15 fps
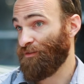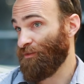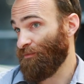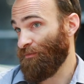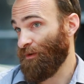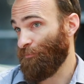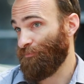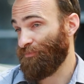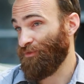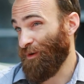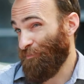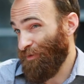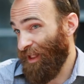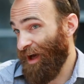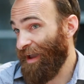to
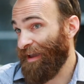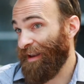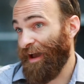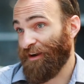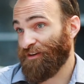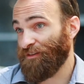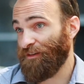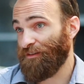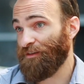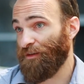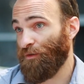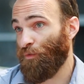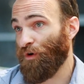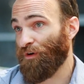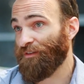apply it actually to
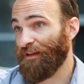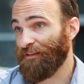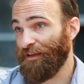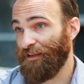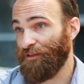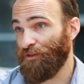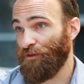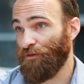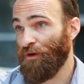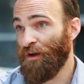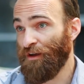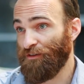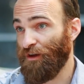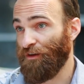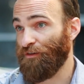the work that they do
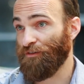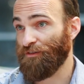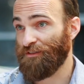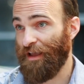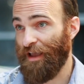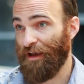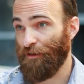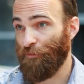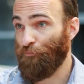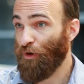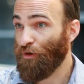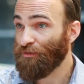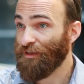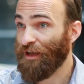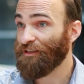to understand
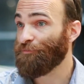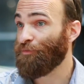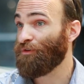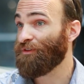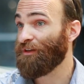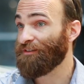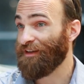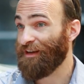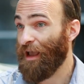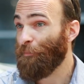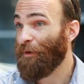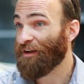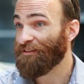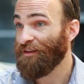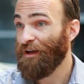protest
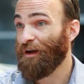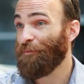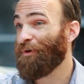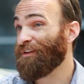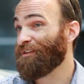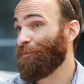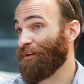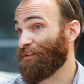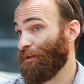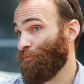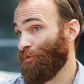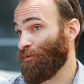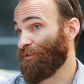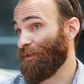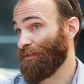dynamics, but especially
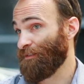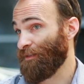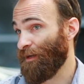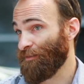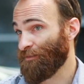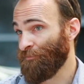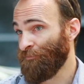protest size.